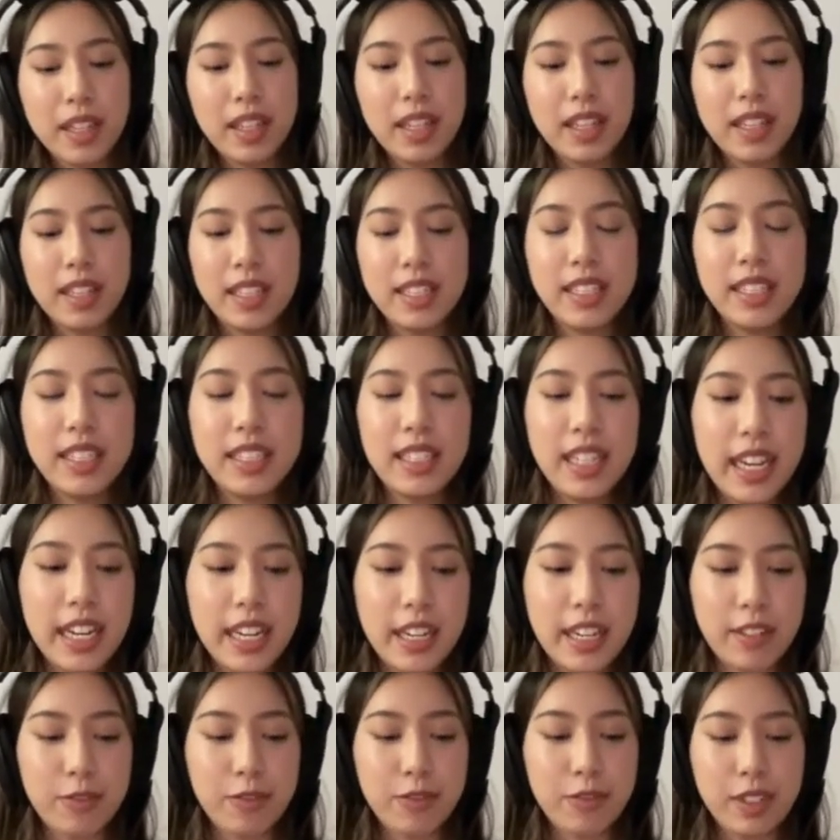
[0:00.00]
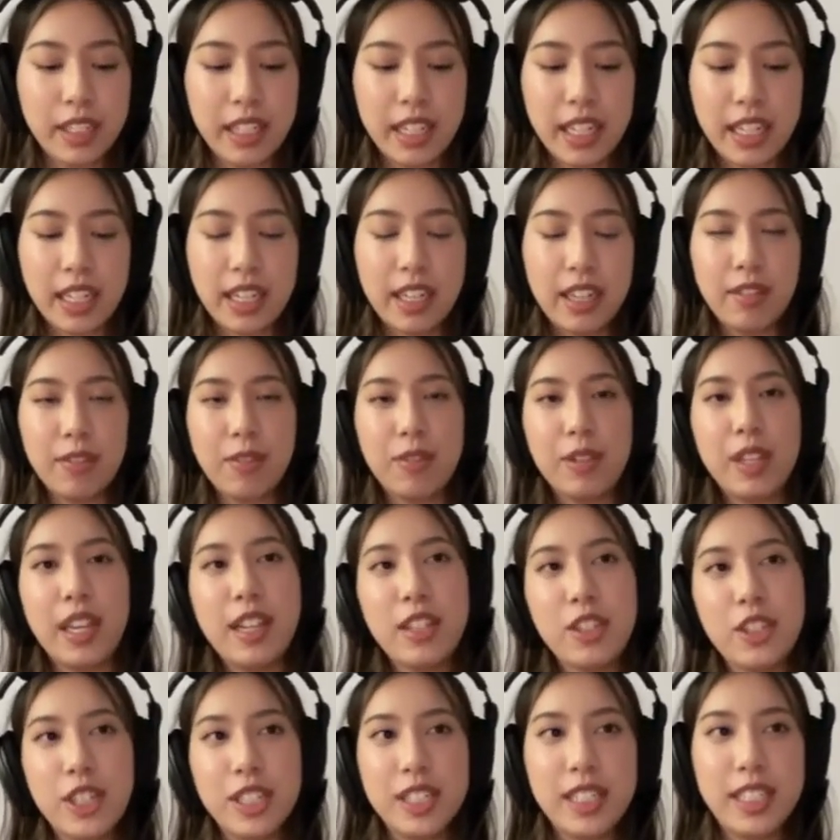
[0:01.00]
this is like really
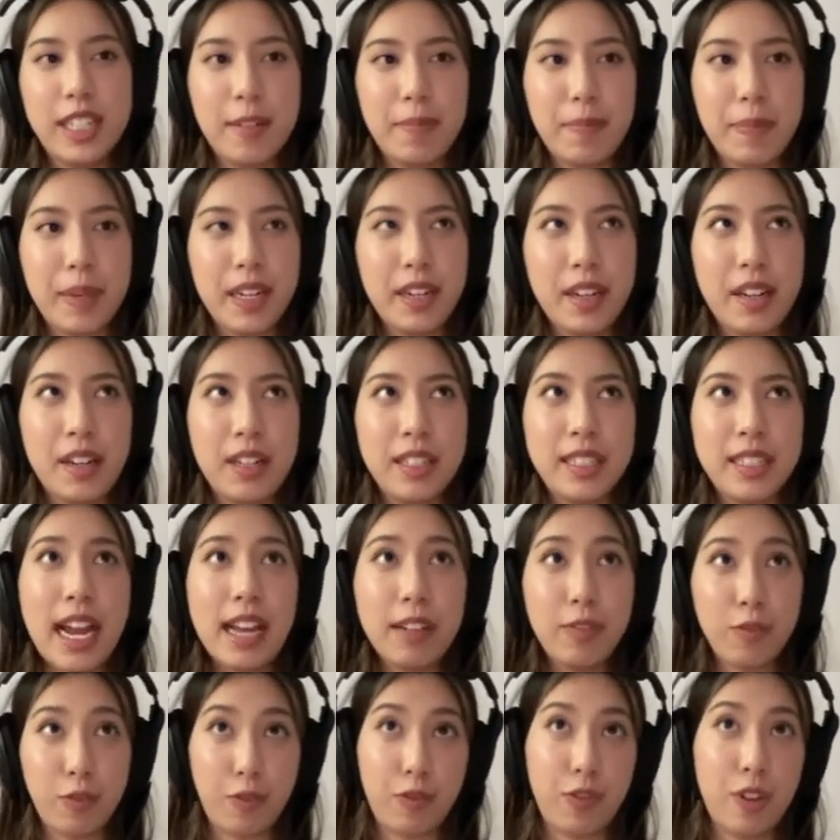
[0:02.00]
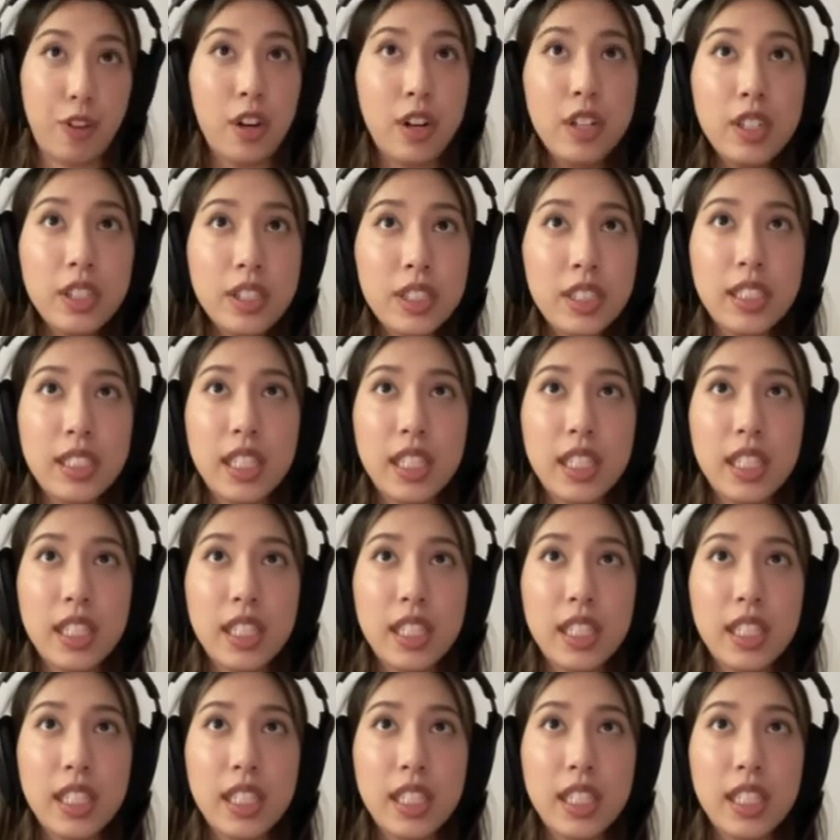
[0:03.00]
interesting because at first,